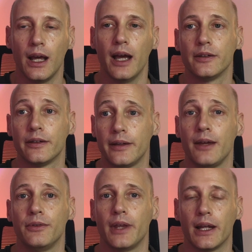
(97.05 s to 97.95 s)
and
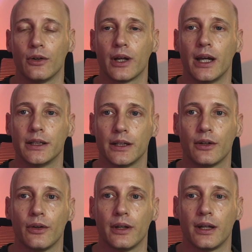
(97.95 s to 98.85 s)
save that location to
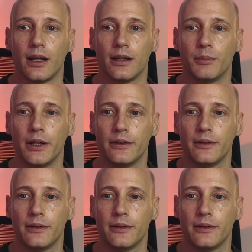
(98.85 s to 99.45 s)
the database.